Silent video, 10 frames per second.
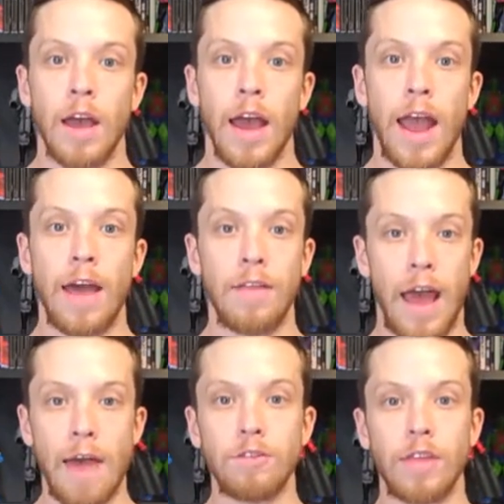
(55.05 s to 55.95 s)
And then
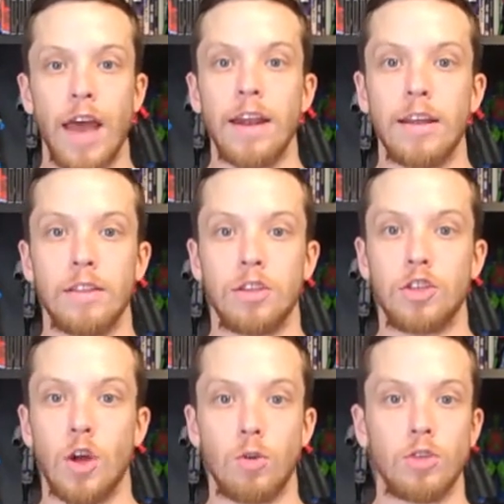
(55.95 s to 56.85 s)
after that, the
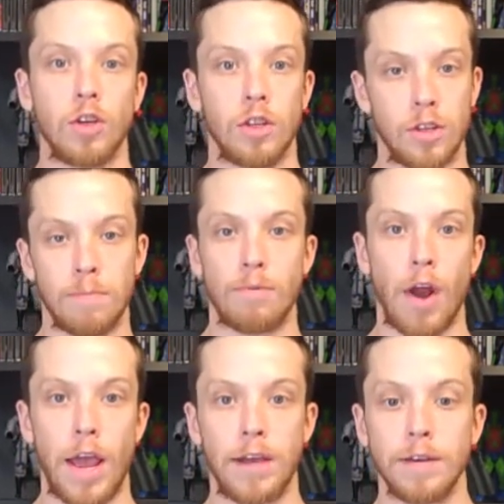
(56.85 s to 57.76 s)
show took a little
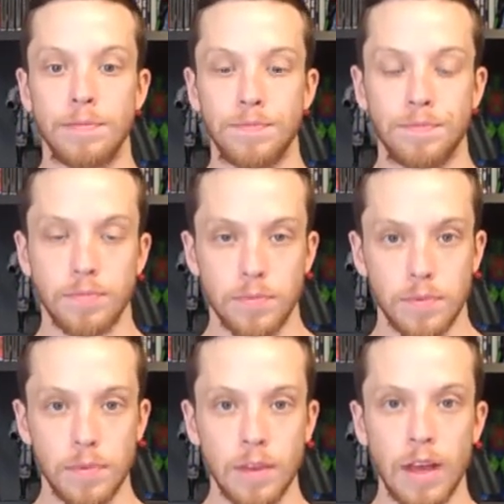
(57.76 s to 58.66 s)
break,
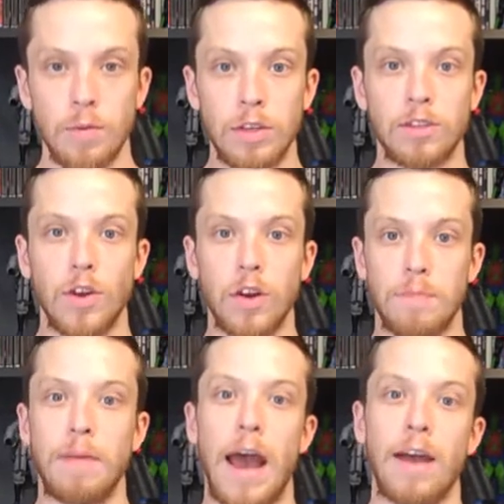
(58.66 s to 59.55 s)
and we started
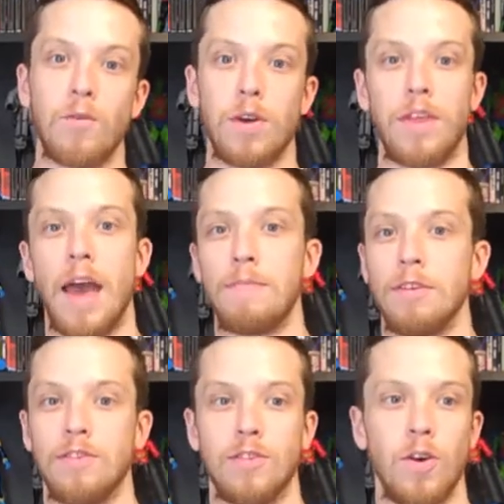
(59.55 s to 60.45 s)
back with
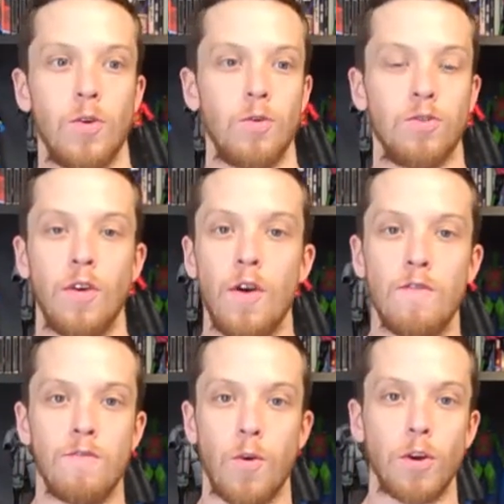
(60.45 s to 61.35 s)
episodes
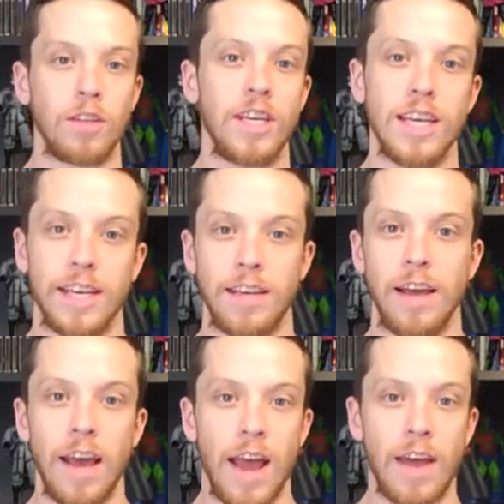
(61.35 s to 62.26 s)
14.
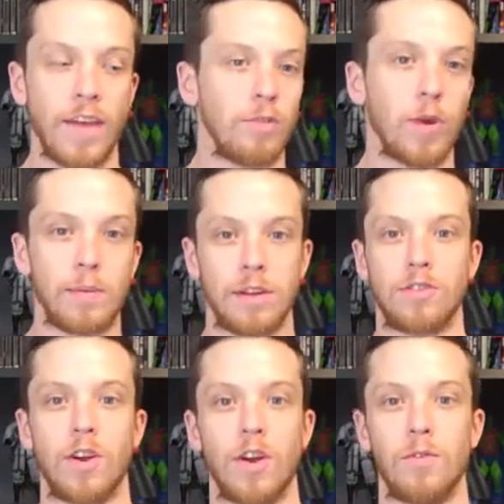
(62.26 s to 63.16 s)
And that's what I'm going to
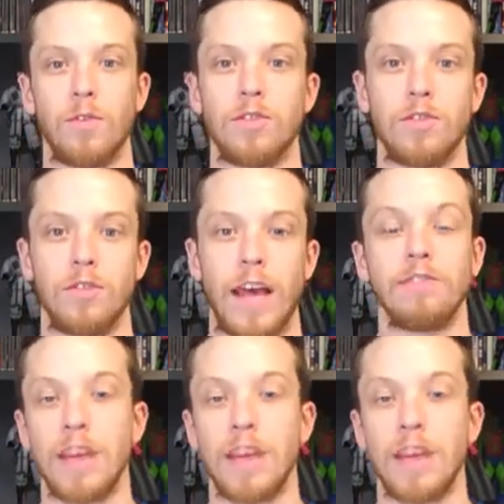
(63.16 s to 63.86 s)
start. That's the